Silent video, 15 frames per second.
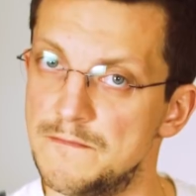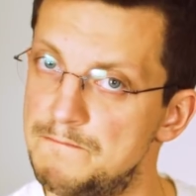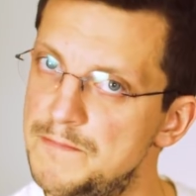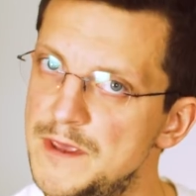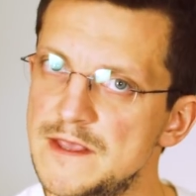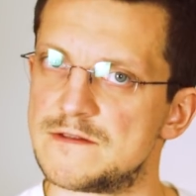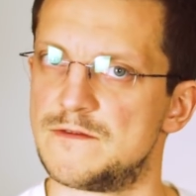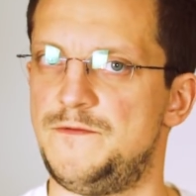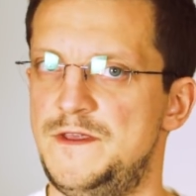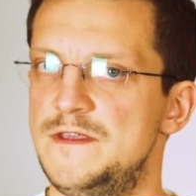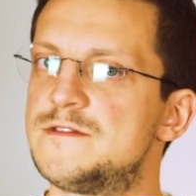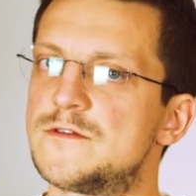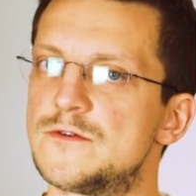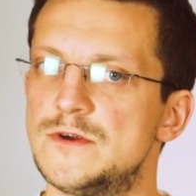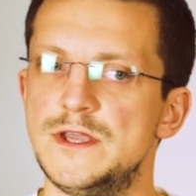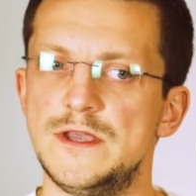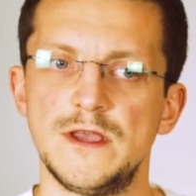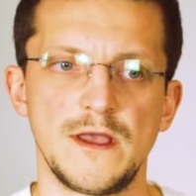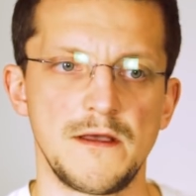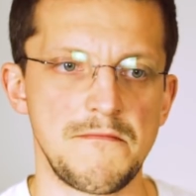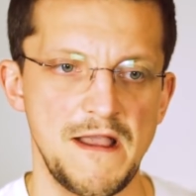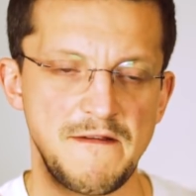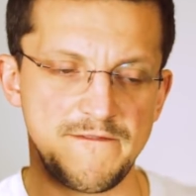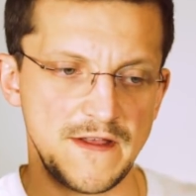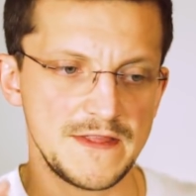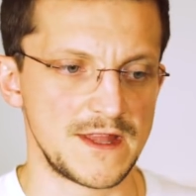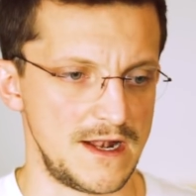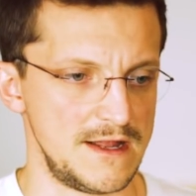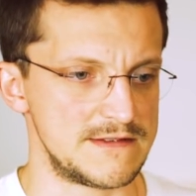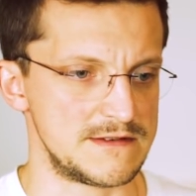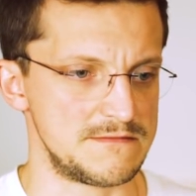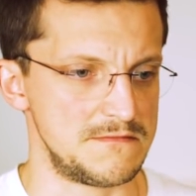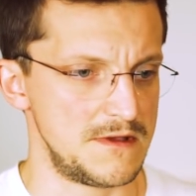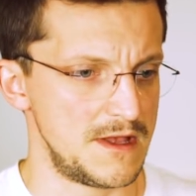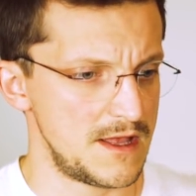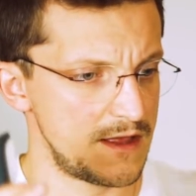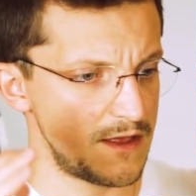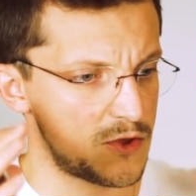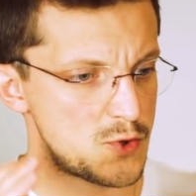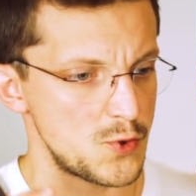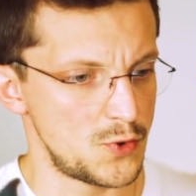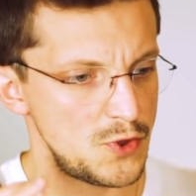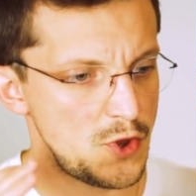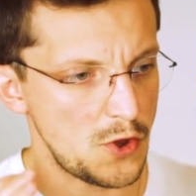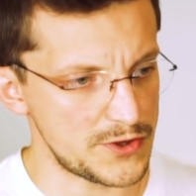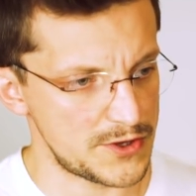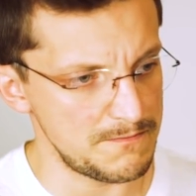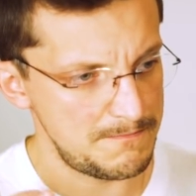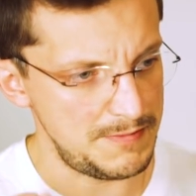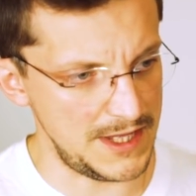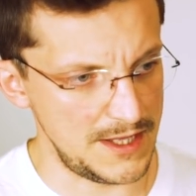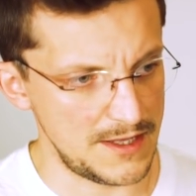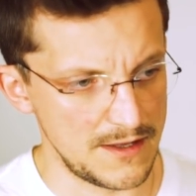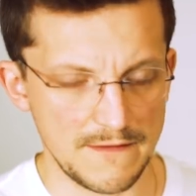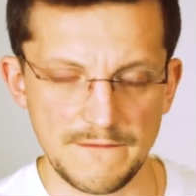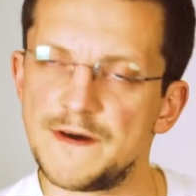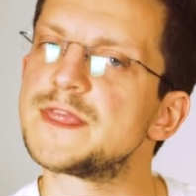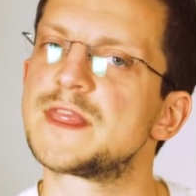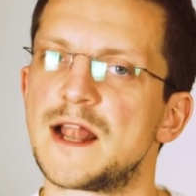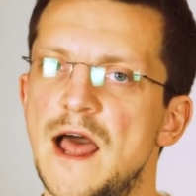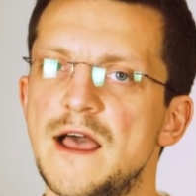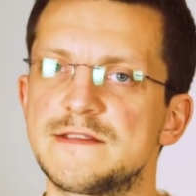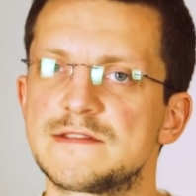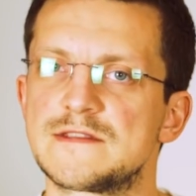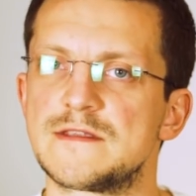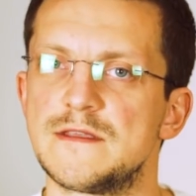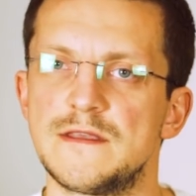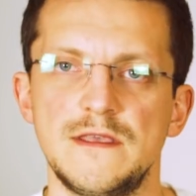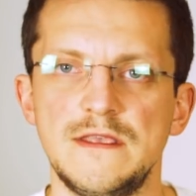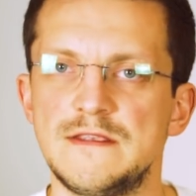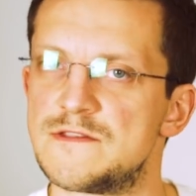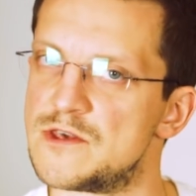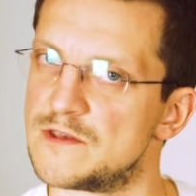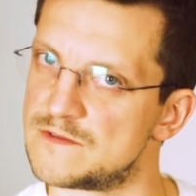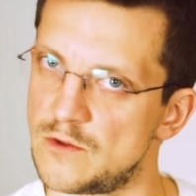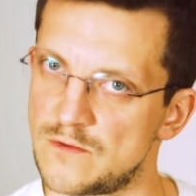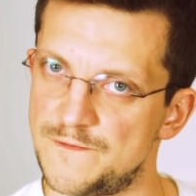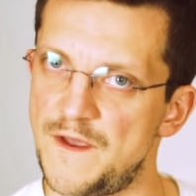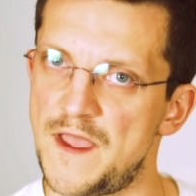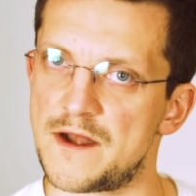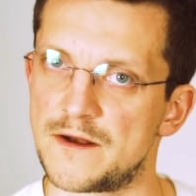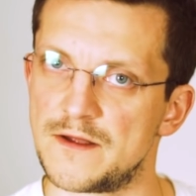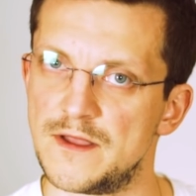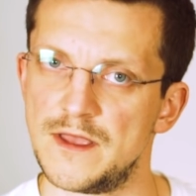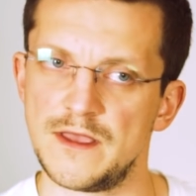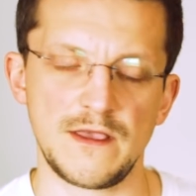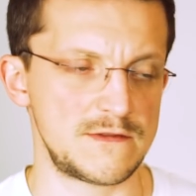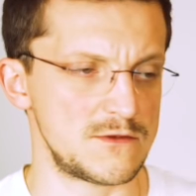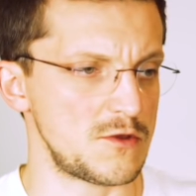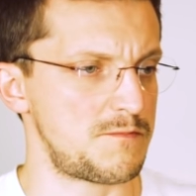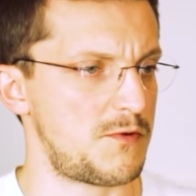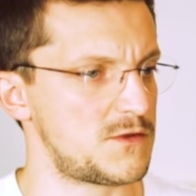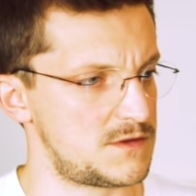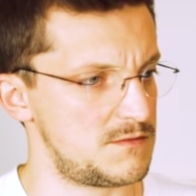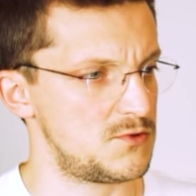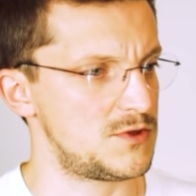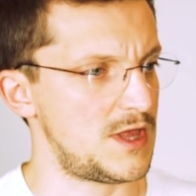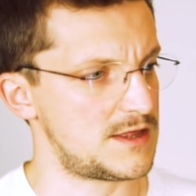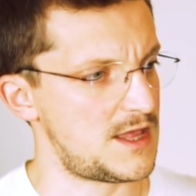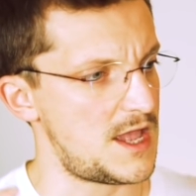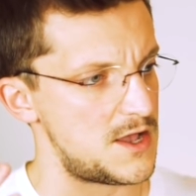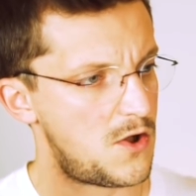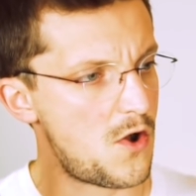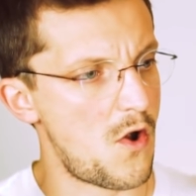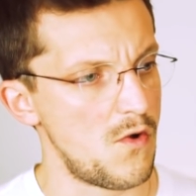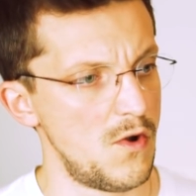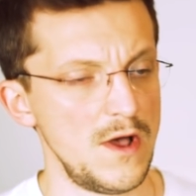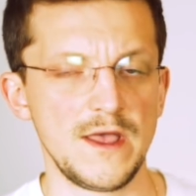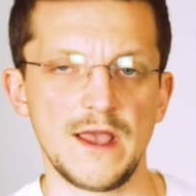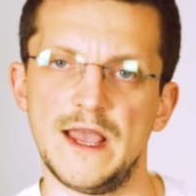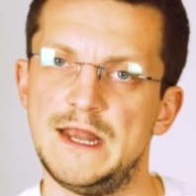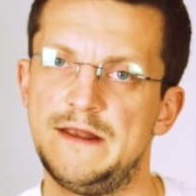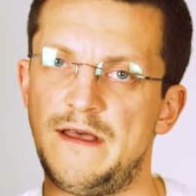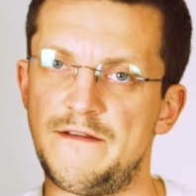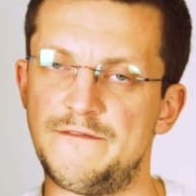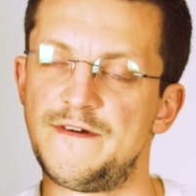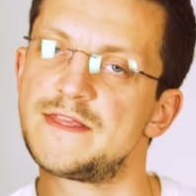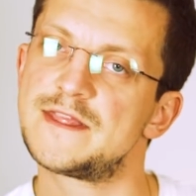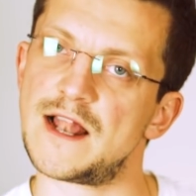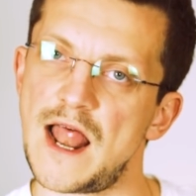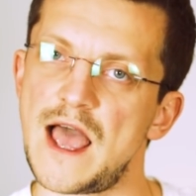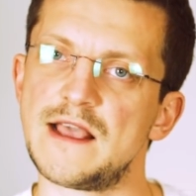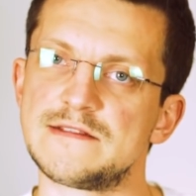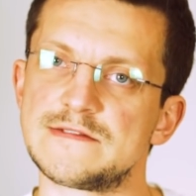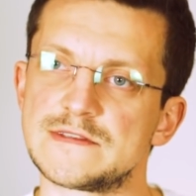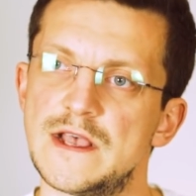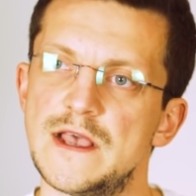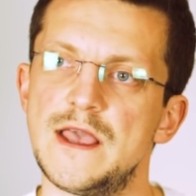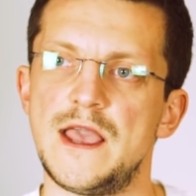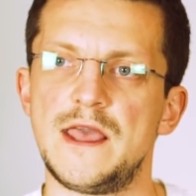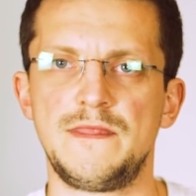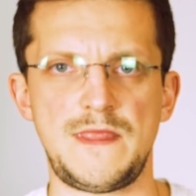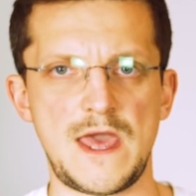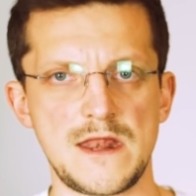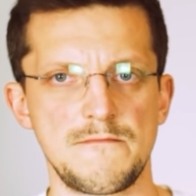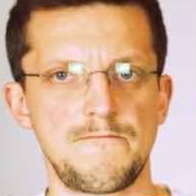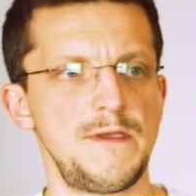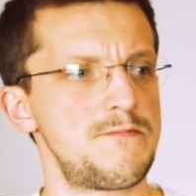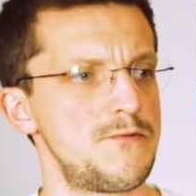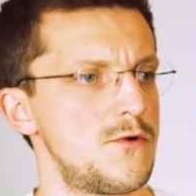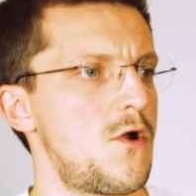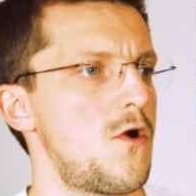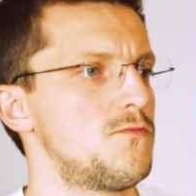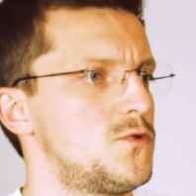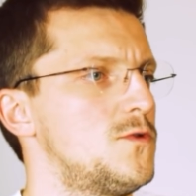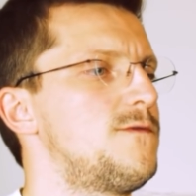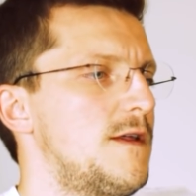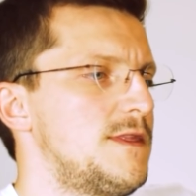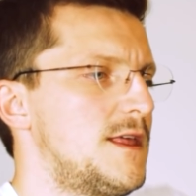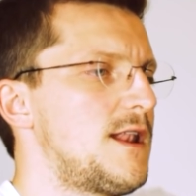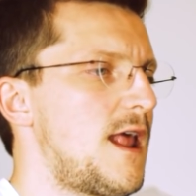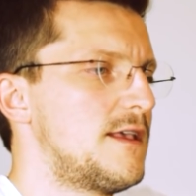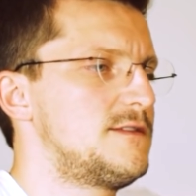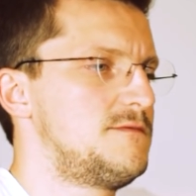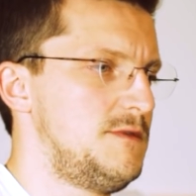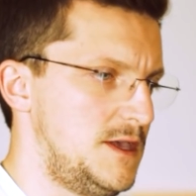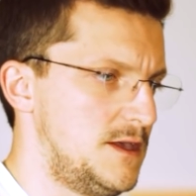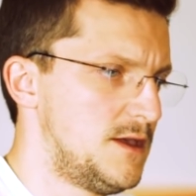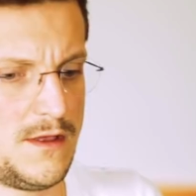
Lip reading: a piece of history. My vandalism should not be vandalized. It's just not fair. It's not possible that I go and I vandalize and then people come to vandalize me.